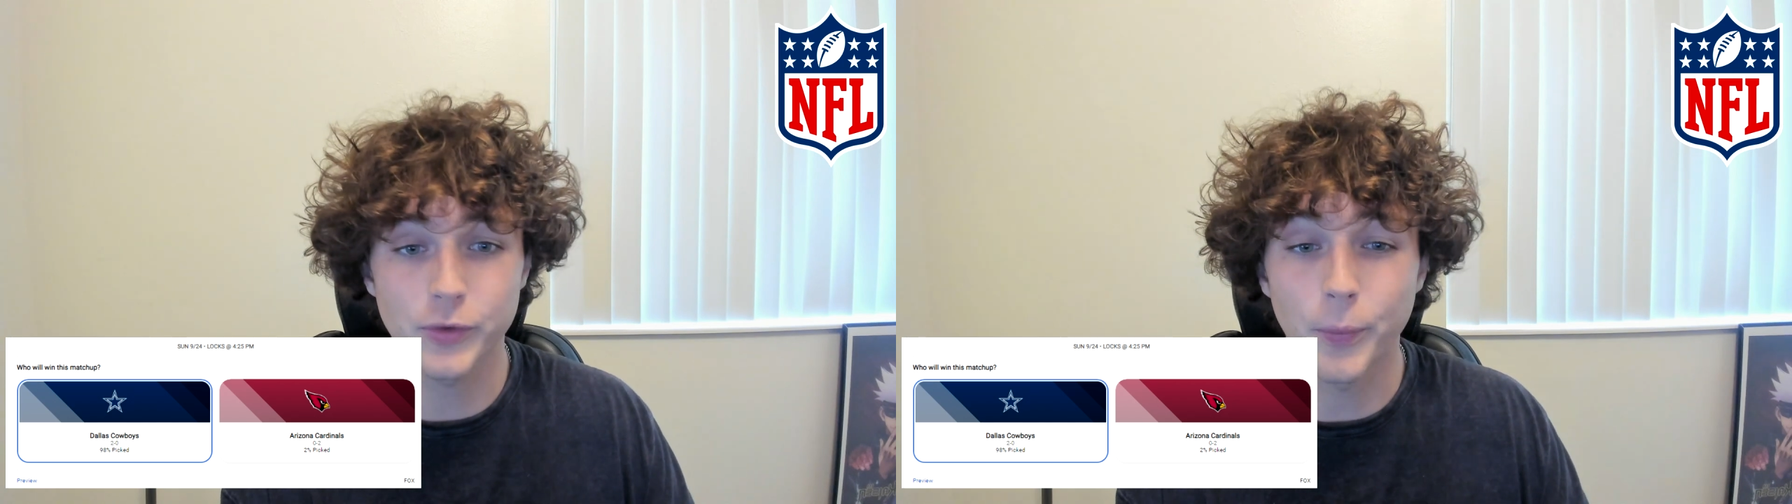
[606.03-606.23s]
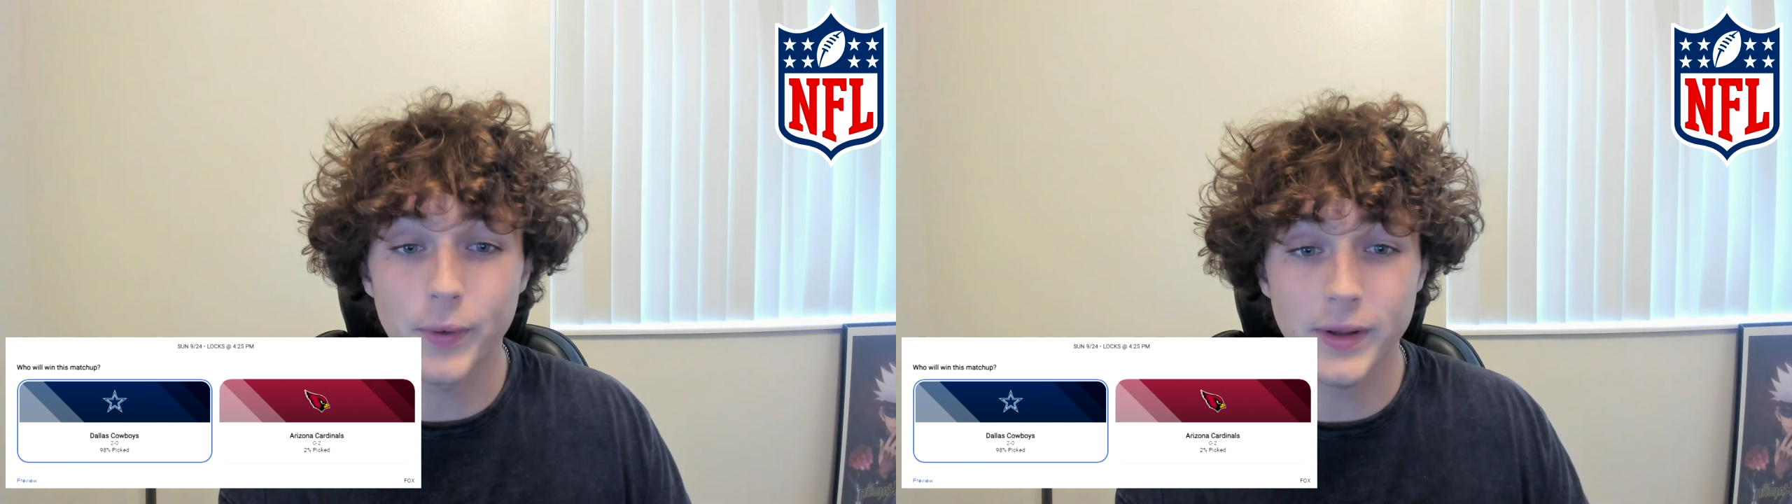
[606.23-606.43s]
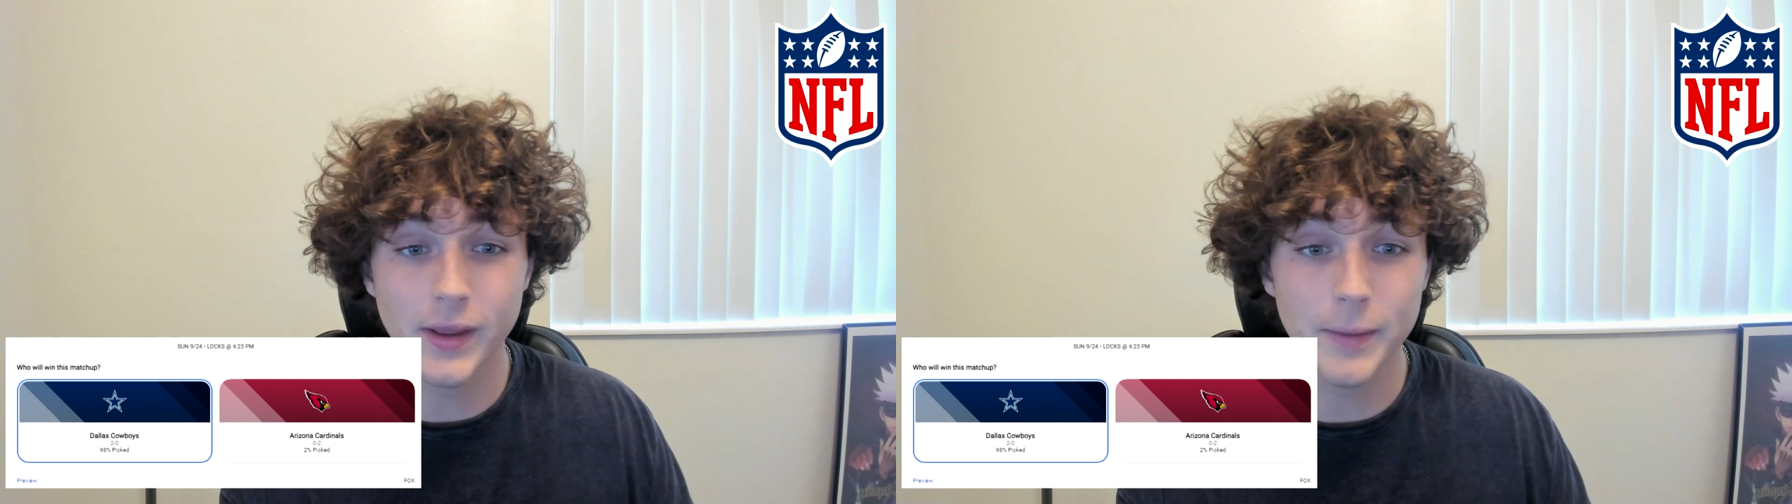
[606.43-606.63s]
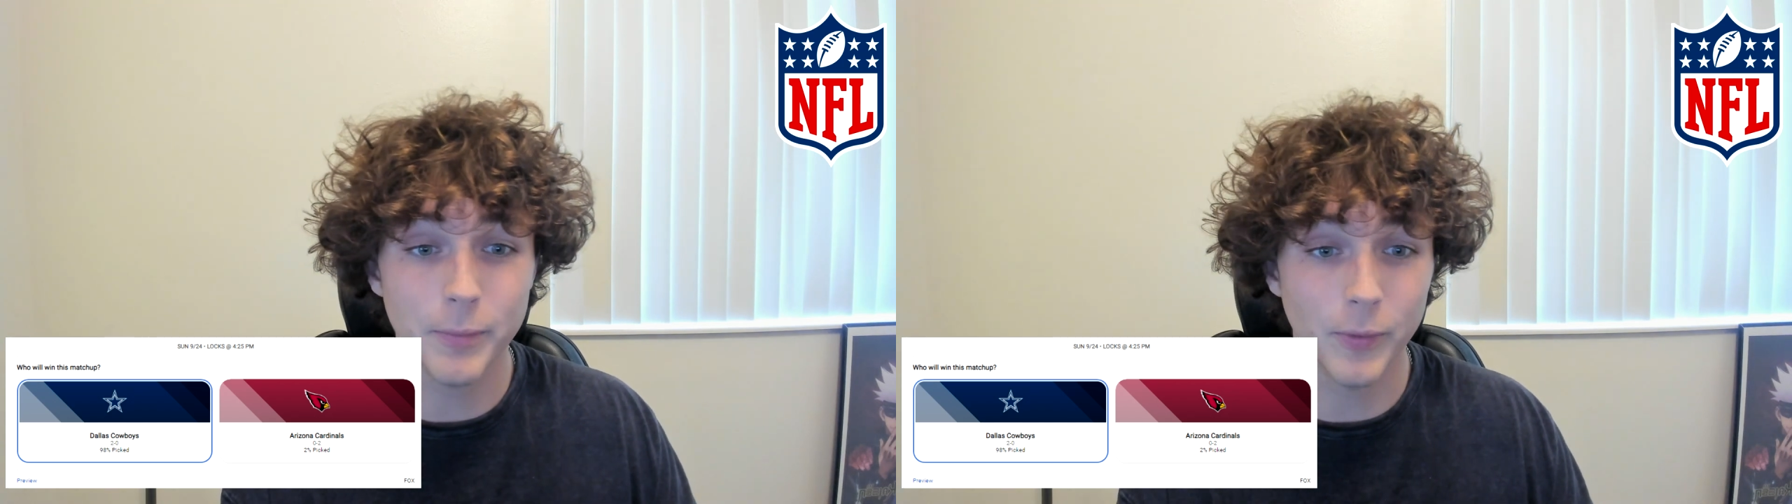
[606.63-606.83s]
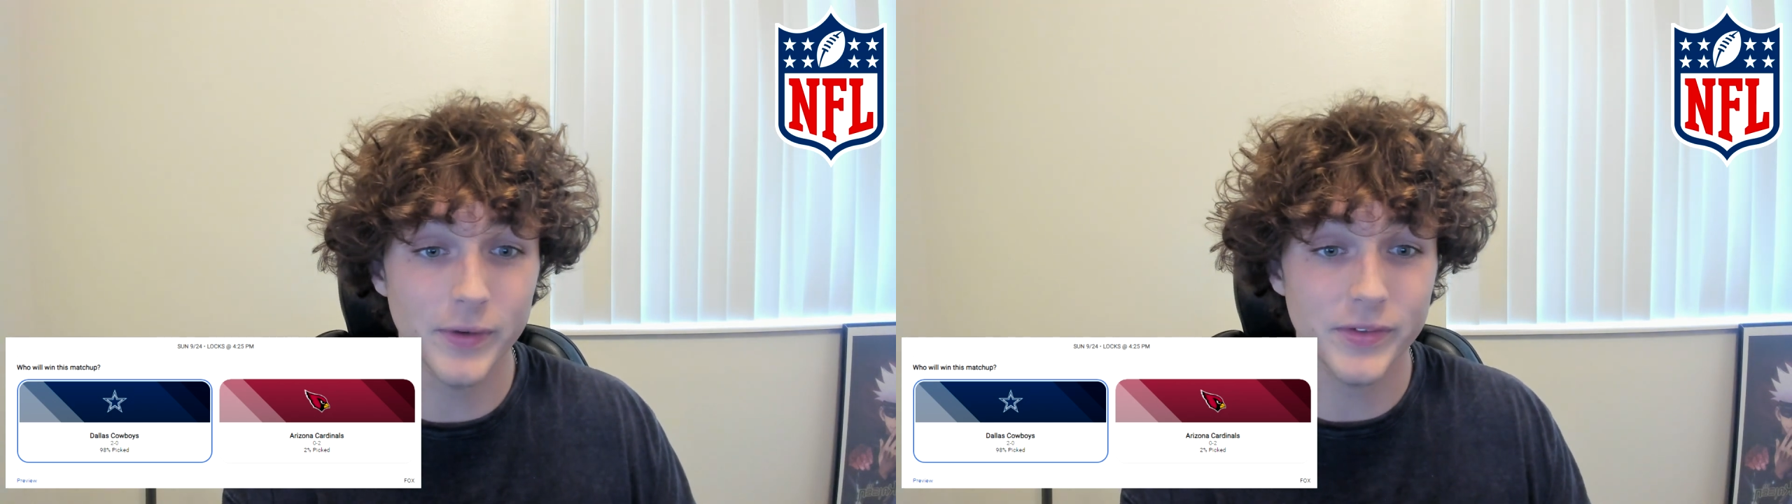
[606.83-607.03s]
28
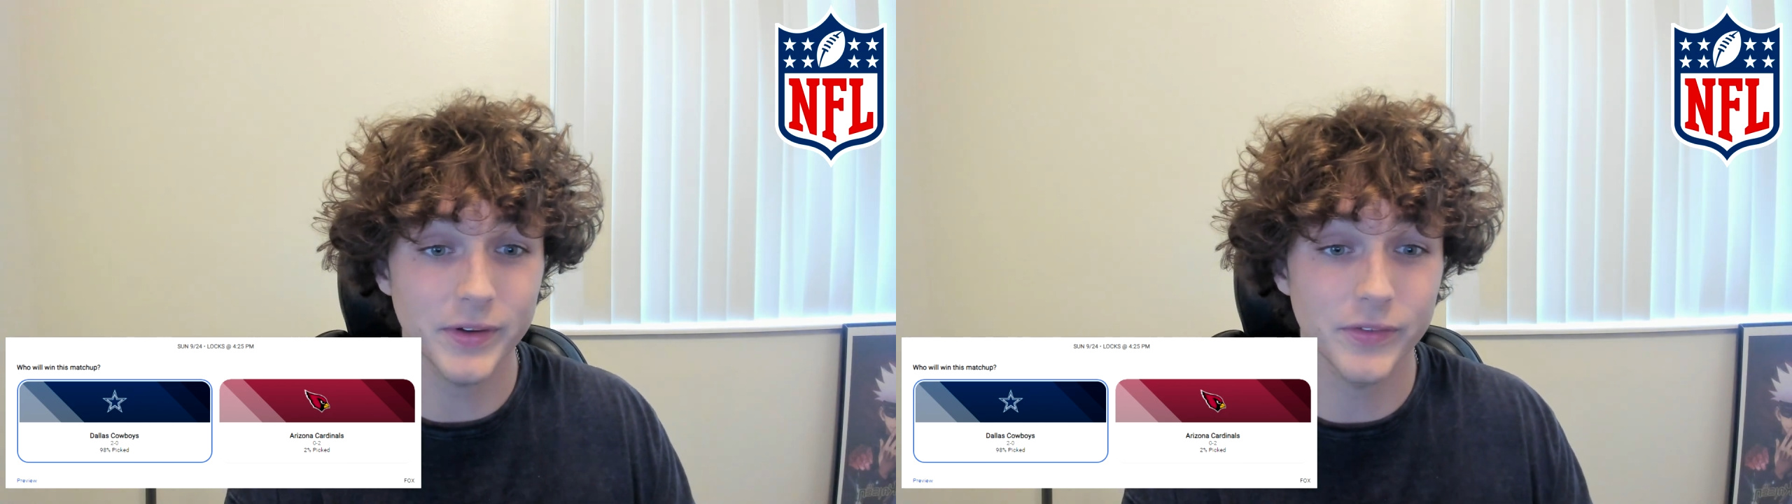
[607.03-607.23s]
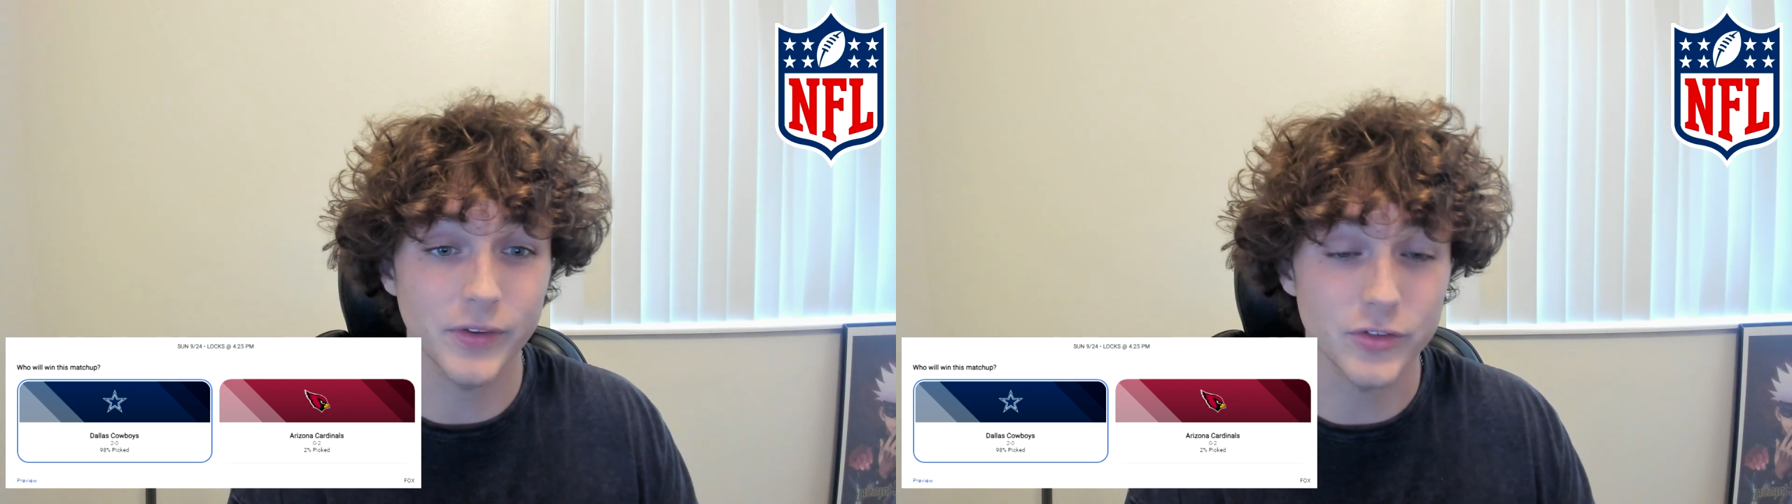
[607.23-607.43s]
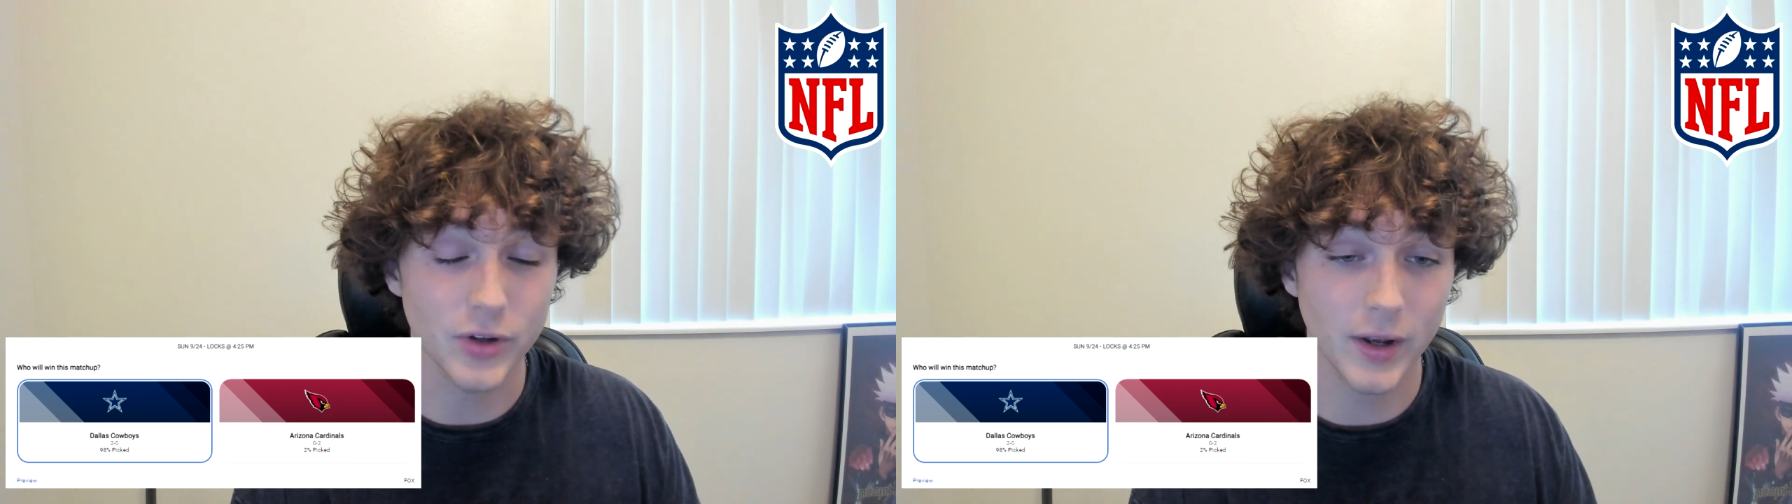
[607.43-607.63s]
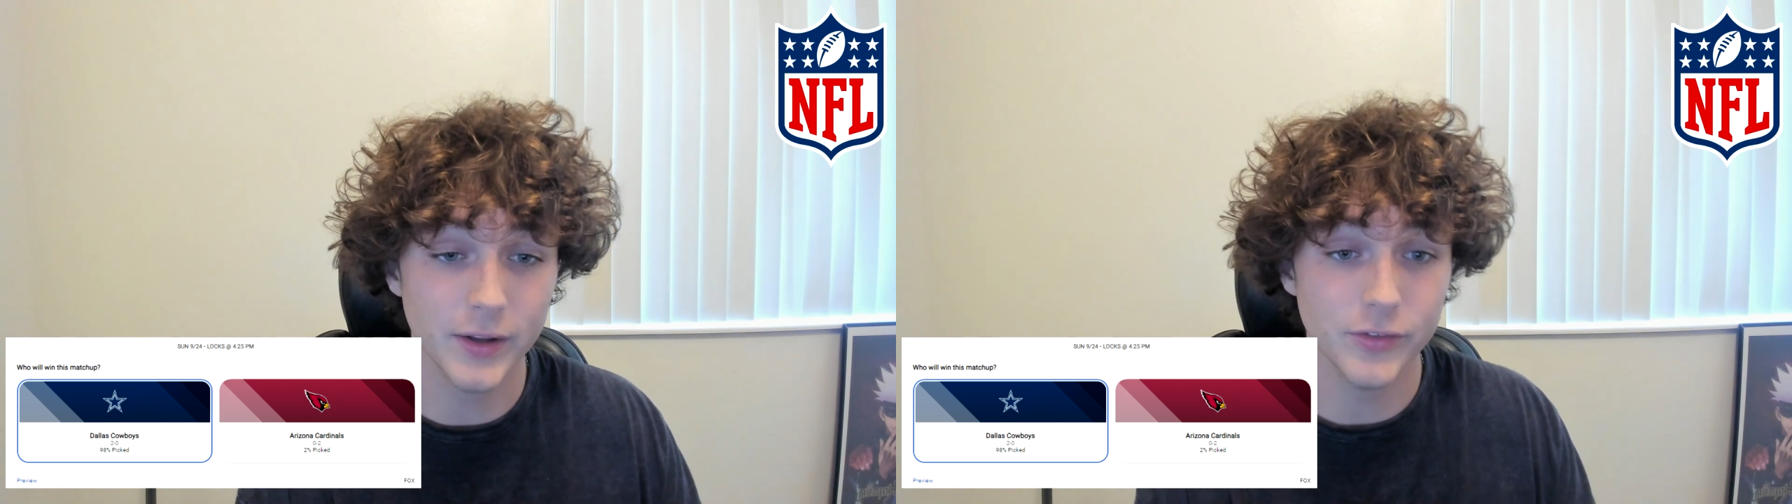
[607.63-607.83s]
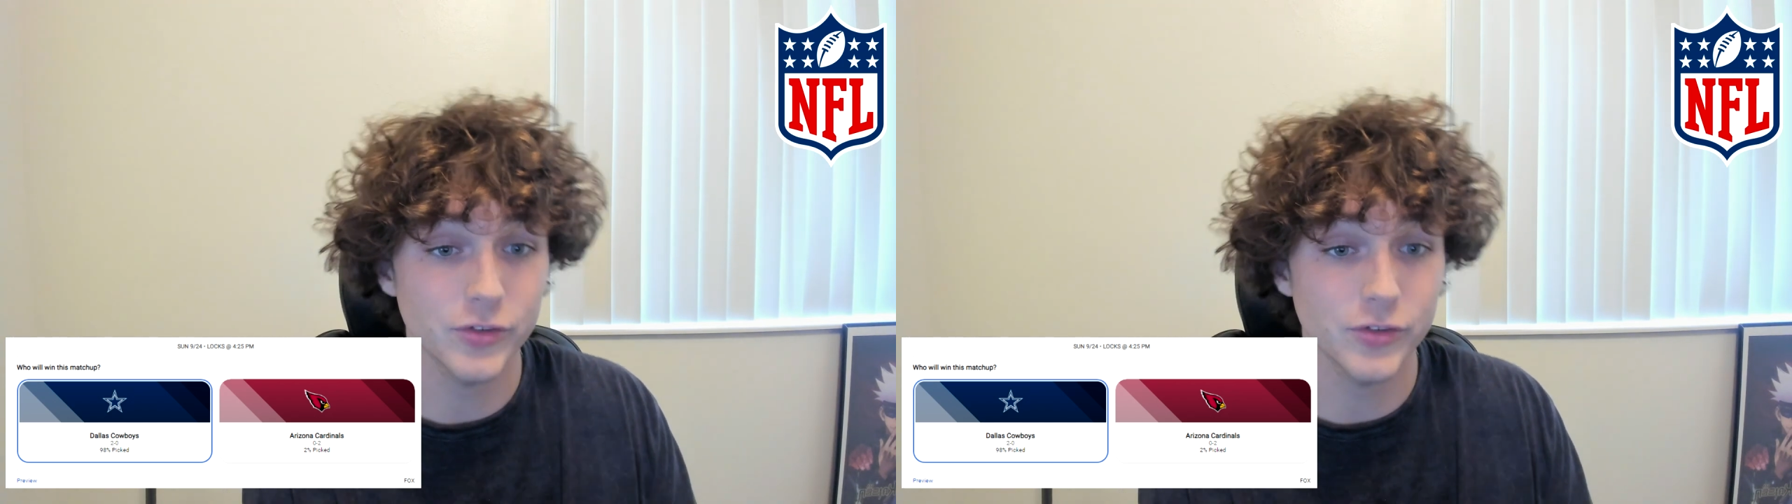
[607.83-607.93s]
points against the Giants,